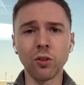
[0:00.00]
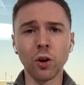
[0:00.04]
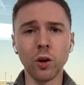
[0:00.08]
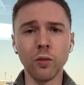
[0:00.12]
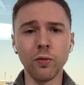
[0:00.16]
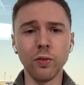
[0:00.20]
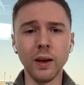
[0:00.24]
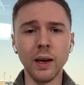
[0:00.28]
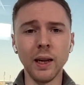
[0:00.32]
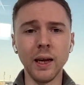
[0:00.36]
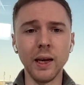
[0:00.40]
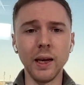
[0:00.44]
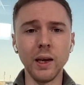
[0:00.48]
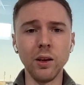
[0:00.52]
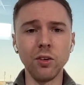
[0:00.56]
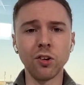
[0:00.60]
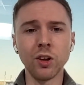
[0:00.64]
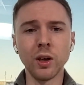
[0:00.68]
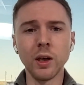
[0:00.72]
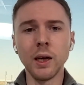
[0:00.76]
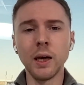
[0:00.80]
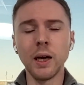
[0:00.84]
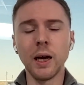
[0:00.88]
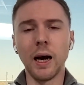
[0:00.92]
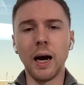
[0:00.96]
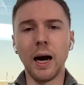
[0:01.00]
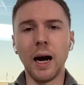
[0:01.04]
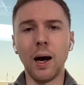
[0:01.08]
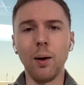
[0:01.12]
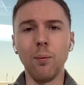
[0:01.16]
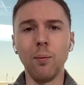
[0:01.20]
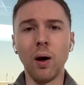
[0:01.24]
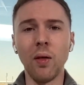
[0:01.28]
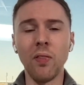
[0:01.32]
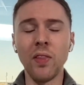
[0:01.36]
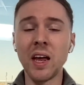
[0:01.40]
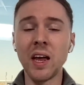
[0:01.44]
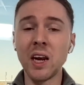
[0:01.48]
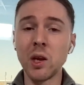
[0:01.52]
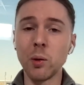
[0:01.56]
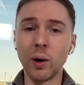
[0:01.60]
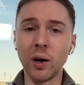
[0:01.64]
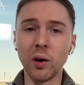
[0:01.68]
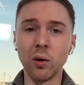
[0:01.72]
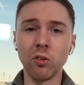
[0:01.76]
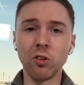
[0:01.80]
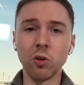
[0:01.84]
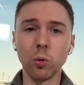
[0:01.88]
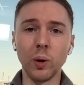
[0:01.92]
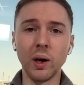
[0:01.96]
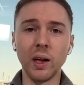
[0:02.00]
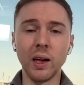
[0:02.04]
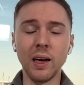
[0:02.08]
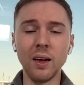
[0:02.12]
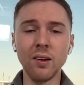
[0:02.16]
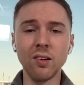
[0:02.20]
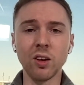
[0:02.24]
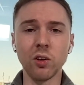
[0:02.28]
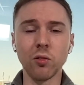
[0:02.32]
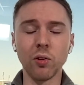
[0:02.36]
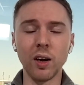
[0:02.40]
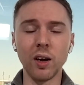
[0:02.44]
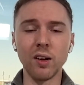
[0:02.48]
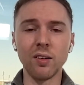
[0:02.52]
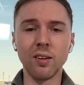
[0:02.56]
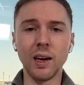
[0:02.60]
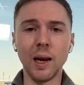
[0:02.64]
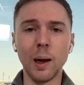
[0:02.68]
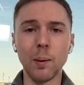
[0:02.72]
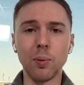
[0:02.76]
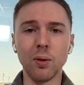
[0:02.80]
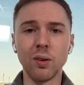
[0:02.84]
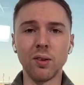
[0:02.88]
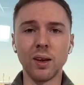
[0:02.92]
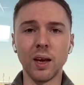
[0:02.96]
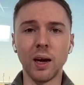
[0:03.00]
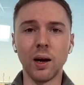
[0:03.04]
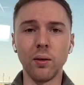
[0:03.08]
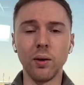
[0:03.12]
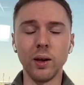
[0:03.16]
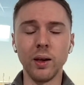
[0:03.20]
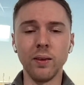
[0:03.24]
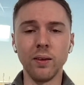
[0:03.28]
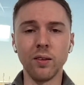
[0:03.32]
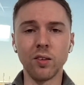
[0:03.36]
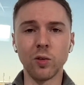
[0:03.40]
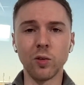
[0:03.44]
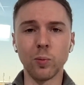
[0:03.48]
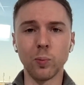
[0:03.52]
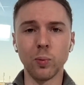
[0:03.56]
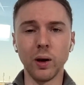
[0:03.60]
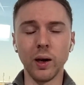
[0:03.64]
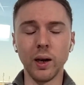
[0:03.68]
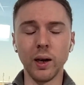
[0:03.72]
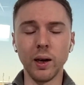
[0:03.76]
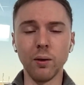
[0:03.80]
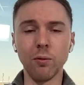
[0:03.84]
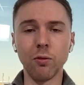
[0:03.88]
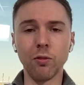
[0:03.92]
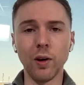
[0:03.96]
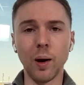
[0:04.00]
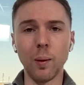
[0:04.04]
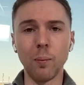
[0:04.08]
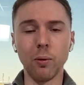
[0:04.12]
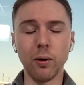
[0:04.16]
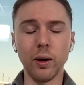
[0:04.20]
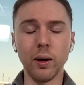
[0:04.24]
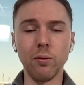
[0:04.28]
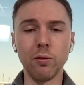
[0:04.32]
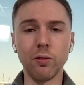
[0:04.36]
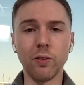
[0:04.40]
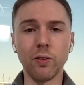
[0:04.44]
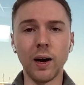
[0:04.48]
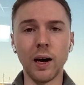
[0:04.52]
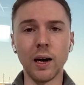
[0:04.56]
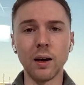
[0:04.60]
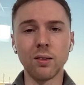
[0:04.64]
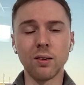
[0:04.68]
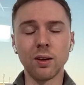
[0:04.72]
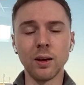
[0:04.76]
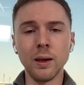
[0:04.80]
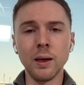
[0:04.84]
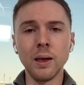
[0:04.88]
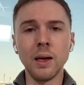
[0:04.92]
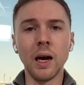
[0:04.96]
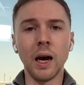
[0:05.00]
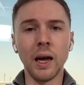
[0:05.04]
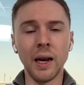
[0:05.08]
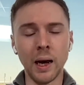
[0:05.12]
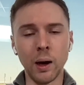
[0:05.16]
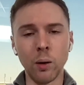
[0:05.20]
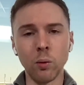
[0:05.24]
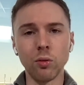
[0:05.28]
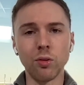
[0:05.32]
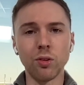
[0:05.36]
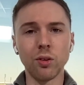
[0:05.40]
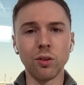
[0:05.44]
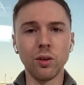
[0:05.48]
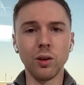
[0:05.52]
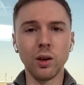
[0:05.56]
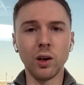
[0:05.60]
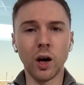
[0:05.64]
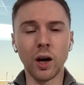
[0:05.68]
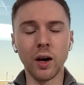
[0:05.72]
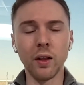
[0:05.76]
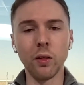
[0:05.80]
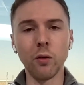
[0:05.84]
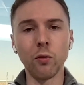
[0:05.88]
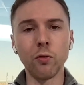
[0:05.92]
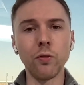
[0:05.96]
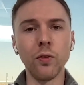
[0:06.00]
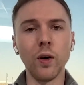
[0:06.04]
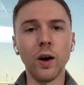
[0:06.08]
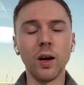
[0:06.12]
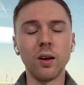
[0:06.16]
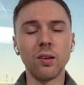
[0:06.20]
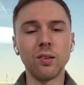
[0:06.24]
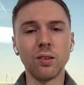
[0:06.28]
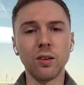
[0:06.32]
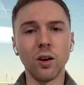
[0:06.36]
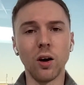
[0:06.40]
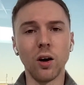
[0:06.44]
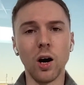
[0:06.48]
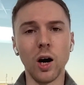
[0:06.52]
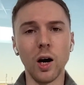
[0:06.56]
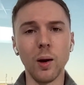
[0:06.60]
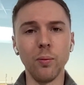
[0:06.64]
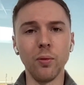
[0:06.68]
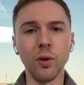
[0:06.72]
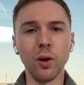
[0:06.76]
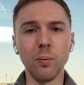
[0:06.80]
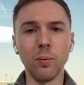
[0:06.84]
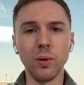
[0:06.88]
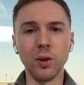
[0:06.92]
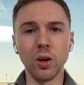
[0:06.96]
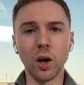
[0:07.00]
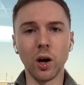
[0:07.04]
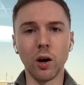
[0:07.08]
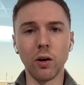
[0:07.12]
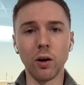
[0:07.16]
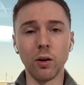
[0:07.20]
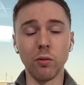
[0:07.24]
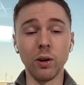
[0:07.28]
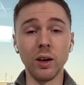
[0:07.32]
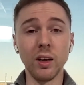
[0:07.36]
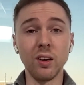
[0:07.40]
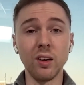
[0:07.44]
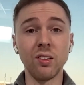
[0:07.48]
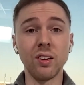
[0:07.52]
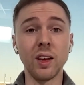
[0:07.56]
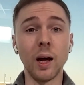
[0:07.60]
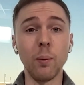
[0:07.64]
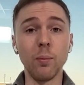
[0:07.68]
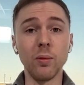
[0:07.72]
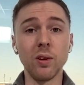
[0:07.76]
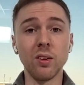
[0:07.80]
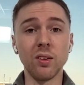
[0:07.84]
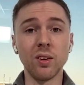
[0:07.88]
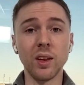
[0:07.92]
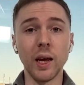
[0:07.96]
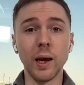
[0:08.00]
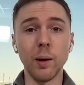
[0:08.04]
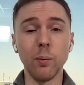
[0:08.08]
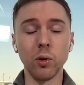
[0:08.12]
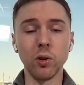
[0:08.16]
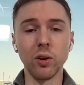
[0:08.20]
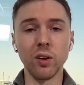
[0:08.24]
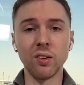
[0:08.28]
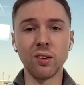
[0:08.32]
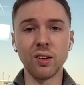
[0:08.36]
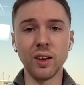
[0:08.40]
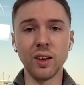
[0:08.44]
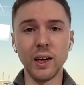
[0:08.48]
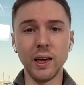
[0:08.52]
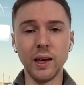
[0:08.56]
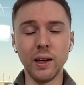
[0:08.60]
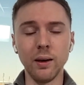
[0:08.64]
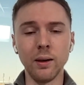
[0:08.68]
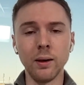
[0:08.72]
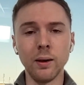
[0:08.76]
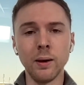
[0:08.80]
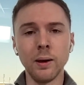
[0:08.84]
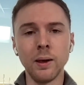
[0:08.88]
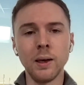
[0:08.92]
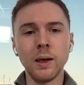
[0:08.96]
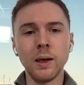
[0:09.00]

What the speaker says: Sophie Leach. And then he went on to win a listed race at Leopardstown in the spring, in February, in fact. And that was kind of the first time that Madara really stamped his name on the scene.